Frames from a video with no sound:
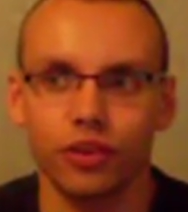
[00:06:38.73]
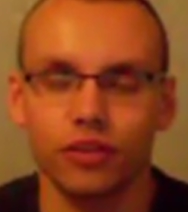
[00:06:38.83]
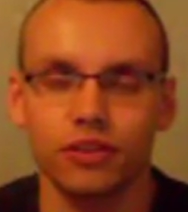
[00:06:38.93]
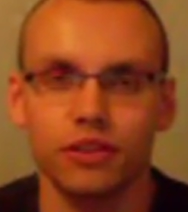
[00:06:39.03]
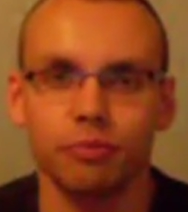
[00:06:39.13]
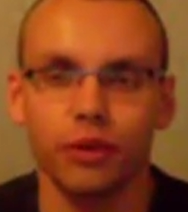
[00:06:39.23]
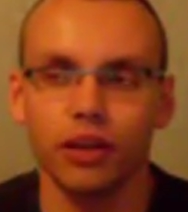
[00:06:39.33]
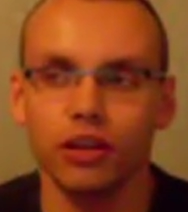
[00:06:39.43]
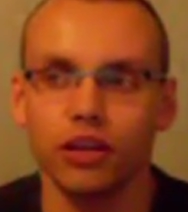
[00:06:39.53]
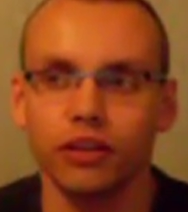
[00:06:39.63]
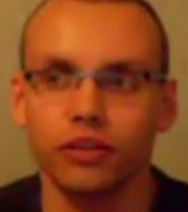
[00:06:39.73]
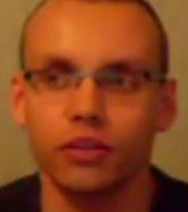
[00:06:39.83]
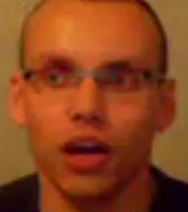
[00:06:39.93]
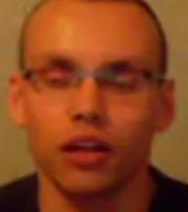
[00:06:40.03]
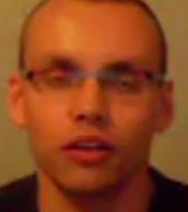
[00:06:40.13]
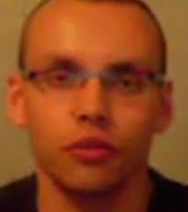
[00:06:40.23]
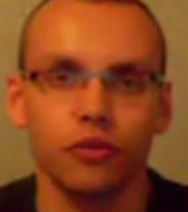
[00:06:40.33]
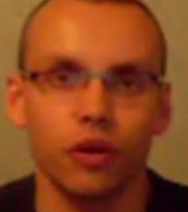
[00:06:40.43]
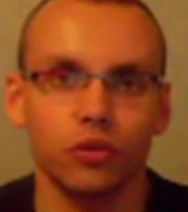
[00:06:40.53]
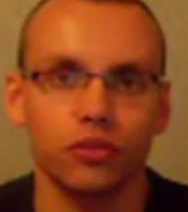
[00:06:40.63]
spending it
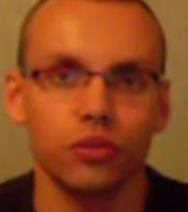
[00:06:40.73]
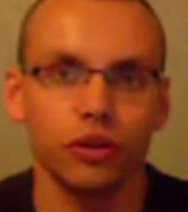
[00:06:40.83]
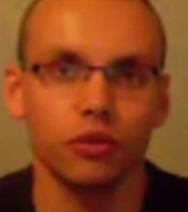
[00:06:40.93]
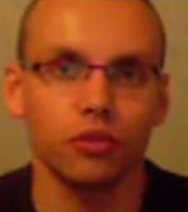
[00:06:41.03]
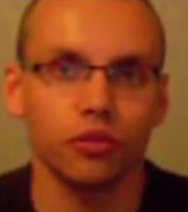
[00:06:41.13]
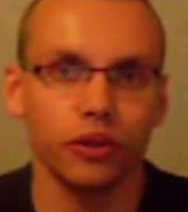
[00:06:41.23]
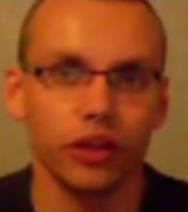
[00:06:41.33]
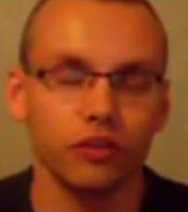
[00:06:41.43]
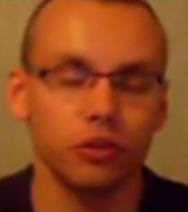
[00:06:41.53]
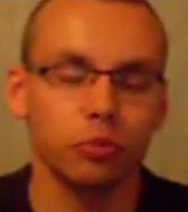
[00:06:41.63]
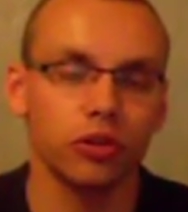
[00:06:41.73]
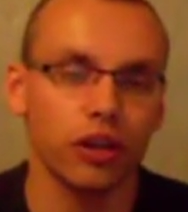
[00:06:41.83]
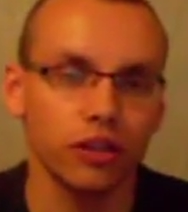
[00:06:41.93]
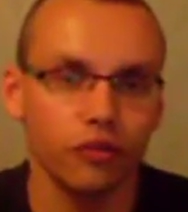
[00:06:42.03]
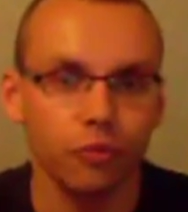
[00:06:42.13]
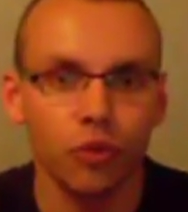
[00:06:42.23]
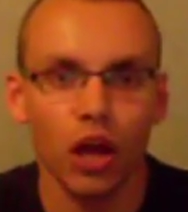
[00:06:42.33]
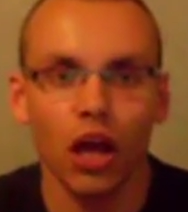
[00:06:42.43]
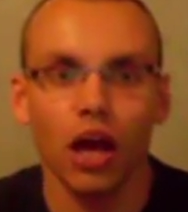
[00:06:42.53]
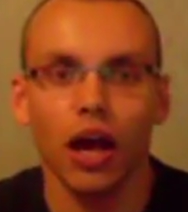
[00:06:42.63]
without doing anything productive,
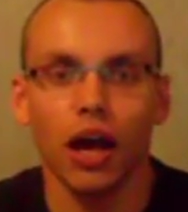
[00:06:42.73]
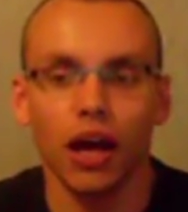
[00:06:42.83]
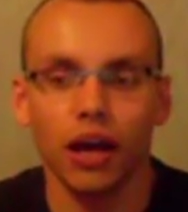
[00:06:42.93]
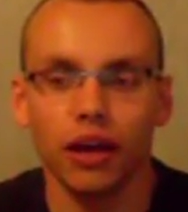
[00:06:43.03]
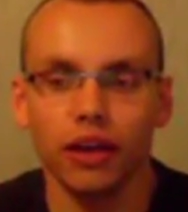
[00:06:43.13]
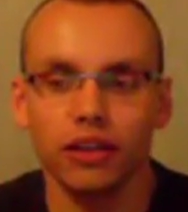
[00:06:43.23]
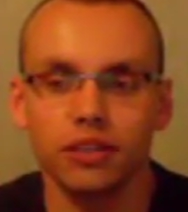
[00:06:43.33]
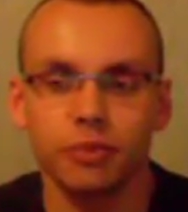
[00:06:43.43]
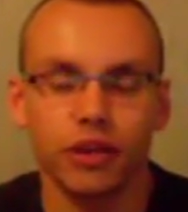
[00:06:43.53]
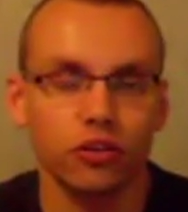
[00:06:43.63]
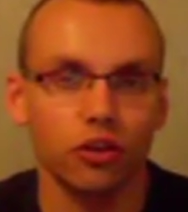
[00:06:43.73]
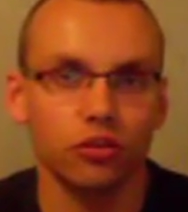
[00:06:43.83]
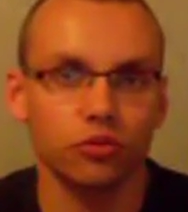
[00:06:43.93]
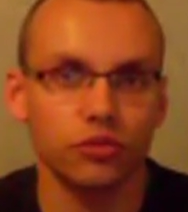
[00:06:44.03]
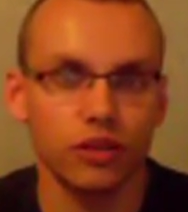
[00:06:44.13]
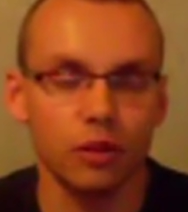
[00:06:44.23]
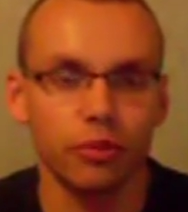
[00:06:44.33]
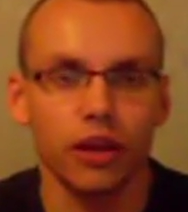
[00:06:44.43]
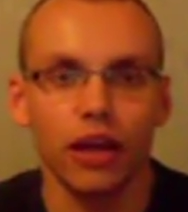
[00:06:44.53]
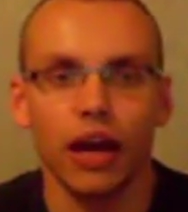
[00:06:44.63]
and it's better go to
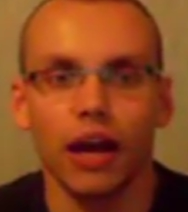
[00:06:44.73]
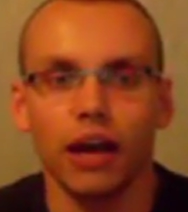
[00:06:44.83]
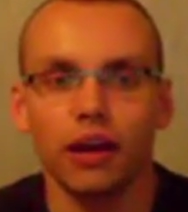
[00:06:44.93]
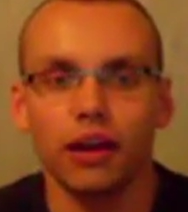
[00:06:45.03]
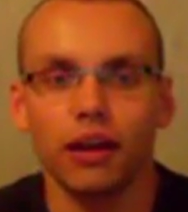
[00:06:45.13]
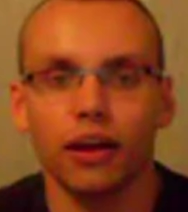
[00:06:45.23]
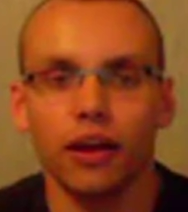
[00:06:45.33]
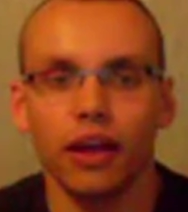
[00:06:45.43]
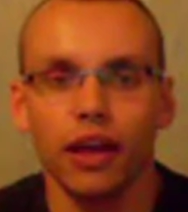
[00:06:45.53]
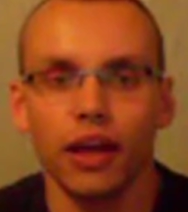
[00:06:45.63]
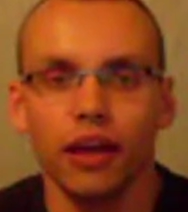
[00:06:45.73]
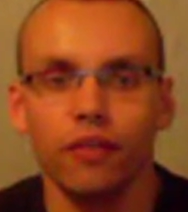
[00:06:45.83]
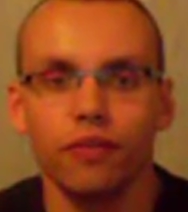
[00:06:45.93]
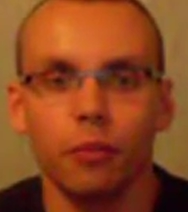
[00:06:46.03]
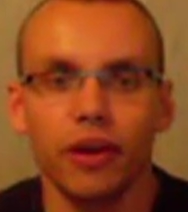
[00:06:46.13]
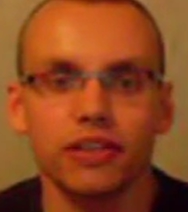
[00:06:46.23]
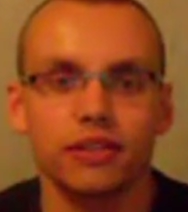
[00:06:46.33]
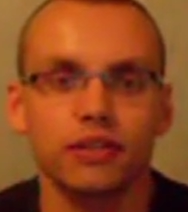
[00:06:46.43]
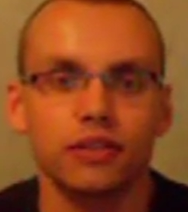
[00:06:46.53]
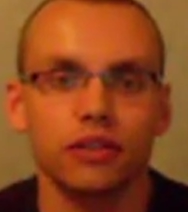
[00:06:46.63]
sleep. And the
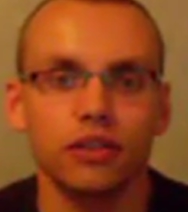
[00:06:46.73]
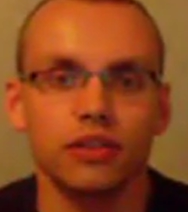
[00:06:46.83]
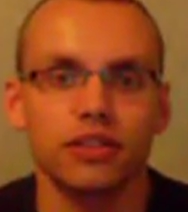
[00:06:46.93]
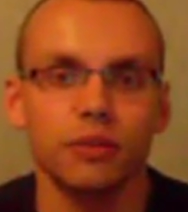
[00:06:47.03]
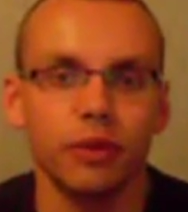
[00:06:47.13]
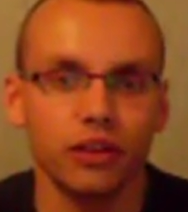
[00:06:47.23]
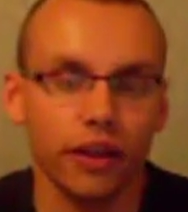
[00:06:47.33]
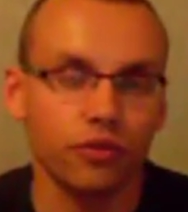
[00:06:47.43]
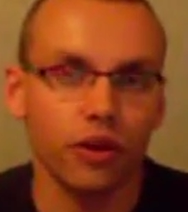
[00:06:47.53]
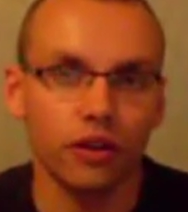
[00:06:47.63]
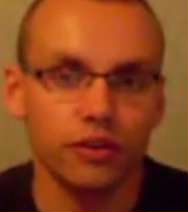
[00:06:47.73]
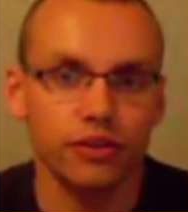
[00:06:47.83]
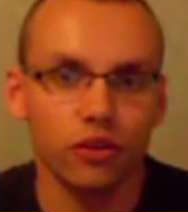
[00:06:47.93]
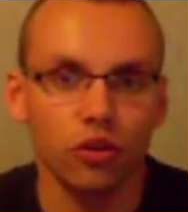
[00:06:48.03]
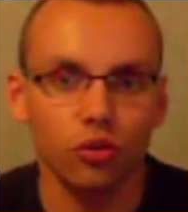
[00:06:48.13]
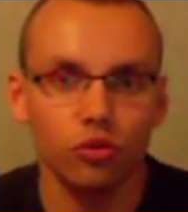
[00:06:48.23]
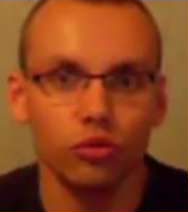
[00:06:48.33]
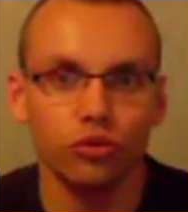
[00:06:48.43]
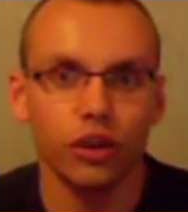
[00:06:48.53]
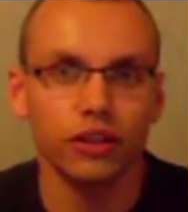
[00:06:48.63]
best is sleeping naturally,
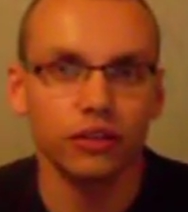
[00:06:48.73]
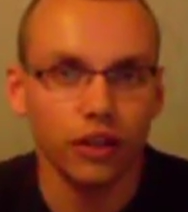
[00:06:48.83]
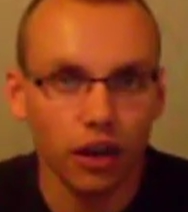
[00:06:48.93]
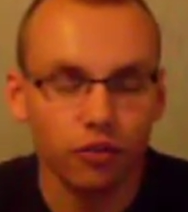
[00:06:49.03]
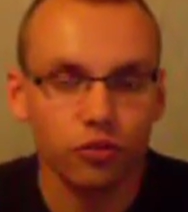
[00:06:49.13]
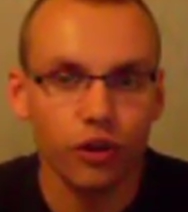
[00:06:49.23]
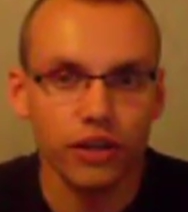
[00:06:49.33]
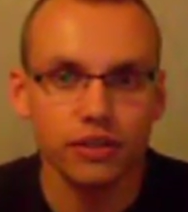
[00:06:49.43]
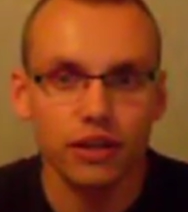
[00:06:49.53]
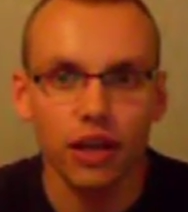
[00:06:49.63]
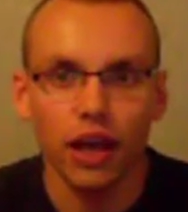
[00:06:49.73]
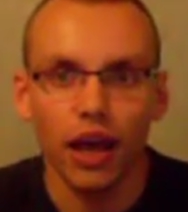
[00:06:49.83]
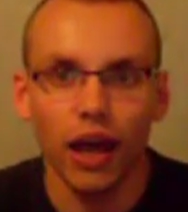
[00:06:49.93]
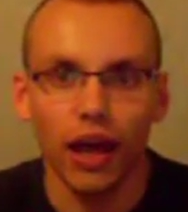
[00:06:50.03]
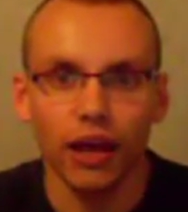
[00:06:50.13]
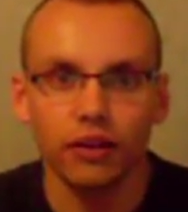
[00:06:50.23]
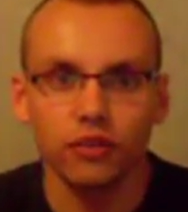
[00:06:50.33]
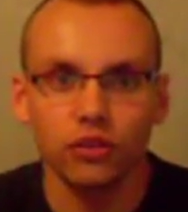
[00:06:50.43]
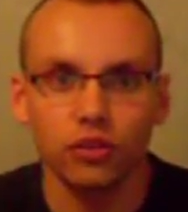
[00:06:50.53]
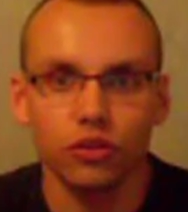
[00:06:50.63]
so you get enough of rest,
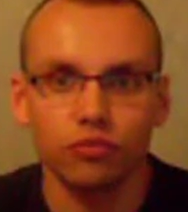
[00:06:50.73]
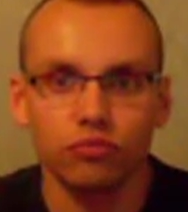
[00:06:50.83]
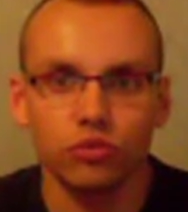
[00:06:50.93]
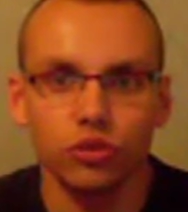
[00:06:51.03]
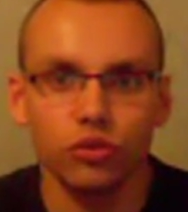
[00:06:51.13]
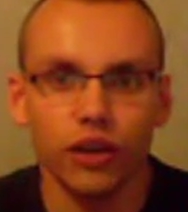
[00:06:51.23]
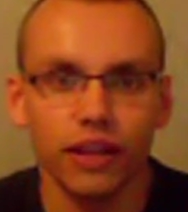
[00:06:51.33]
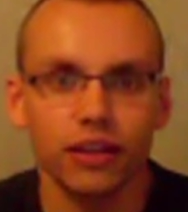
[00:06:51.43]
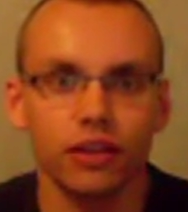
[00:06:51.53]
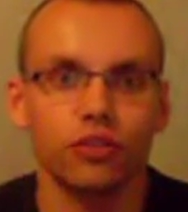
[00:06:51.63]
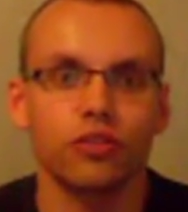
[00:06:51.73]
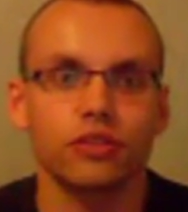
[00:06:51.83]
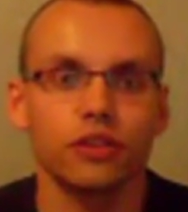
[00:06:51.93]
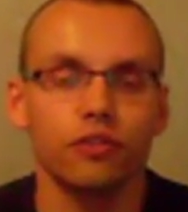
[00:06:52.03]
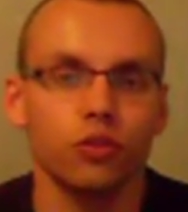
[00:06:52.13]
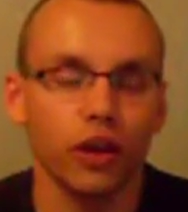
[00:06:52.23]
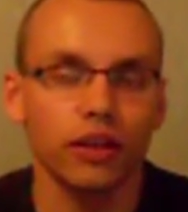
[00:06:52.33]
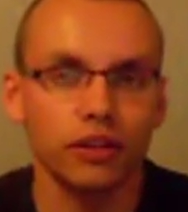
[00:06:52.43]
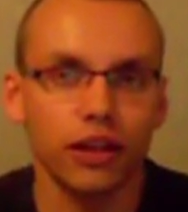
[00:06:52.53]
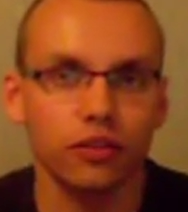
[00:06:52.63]
and you can get if you
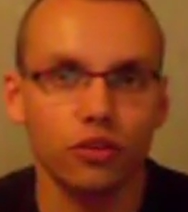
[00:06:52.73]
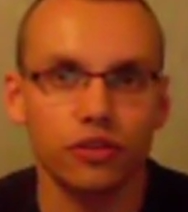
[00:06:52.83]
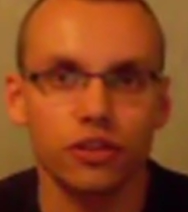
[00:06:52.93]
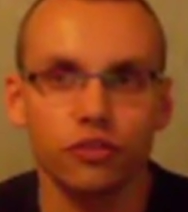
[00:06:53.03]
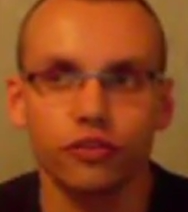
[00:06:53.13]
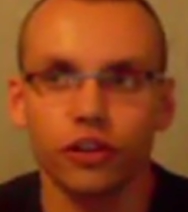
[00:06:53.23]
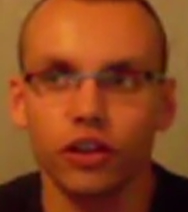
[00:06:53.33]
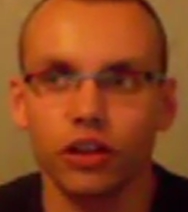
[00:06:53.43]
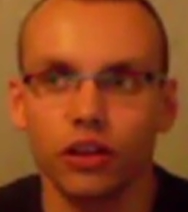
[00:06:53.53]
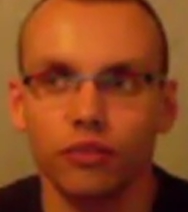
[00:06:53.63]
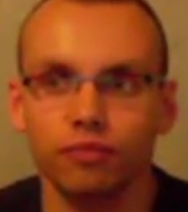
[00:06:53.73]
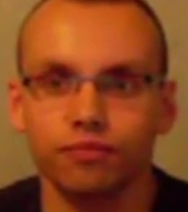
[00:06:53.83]
can get yourself a